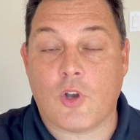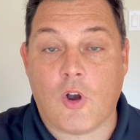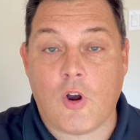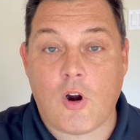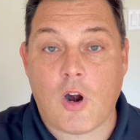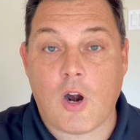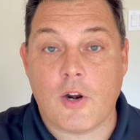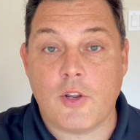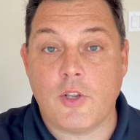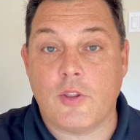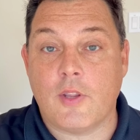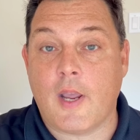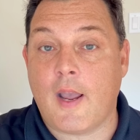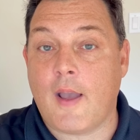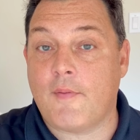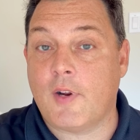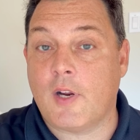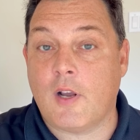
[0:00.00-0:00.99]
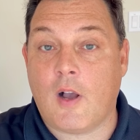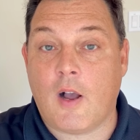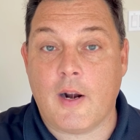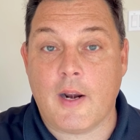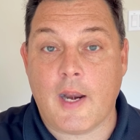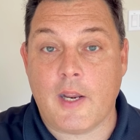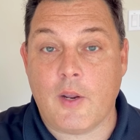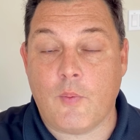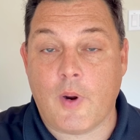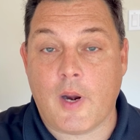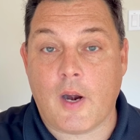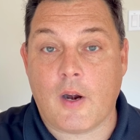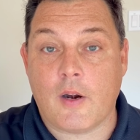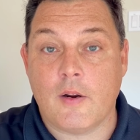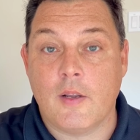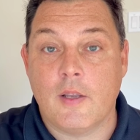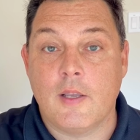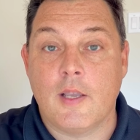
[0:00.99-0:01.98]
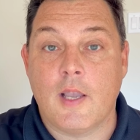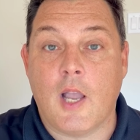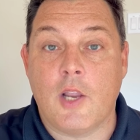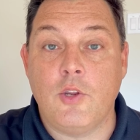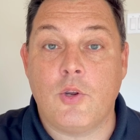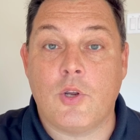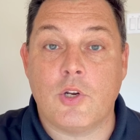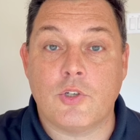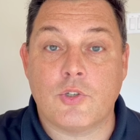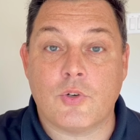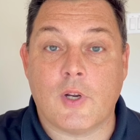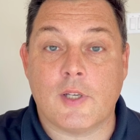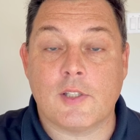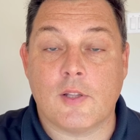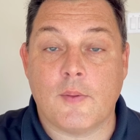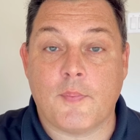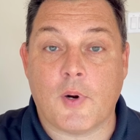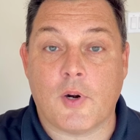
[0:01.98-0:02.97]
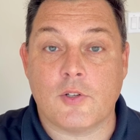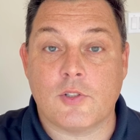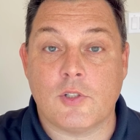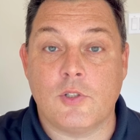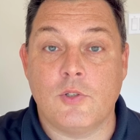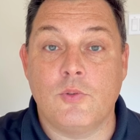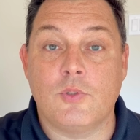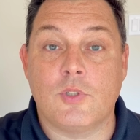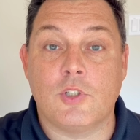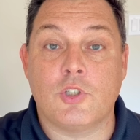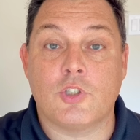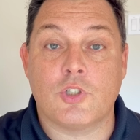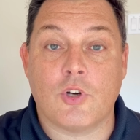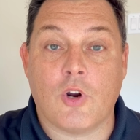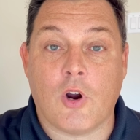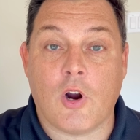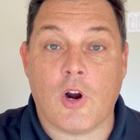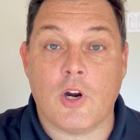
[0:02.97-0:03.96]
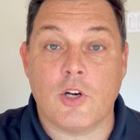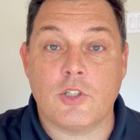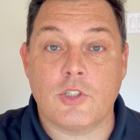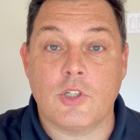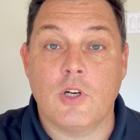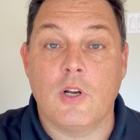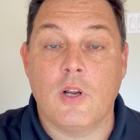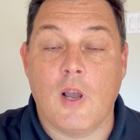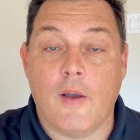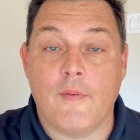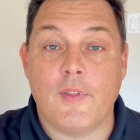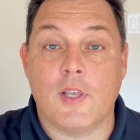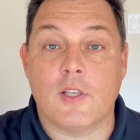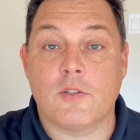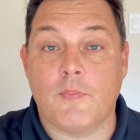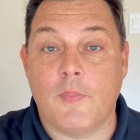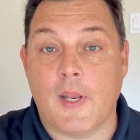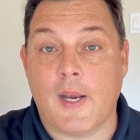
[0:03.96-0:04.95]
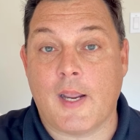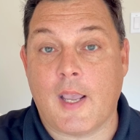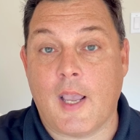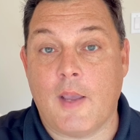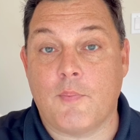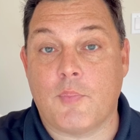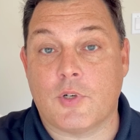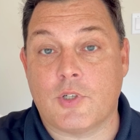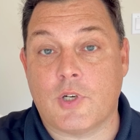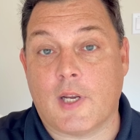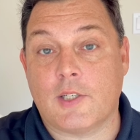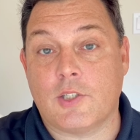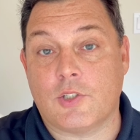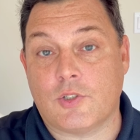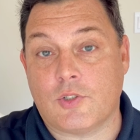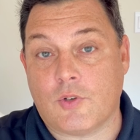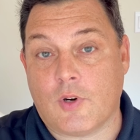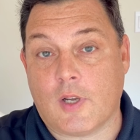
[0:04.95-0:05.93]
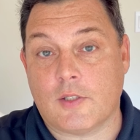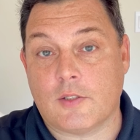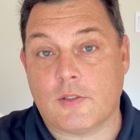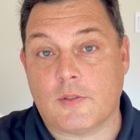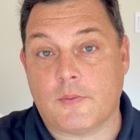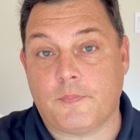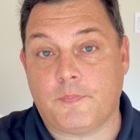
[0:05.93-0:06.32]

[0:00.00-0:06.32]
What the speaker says: are, they haven't gone anywhere, and you can trust the person who's in charge of this Medicaid Protection Trust.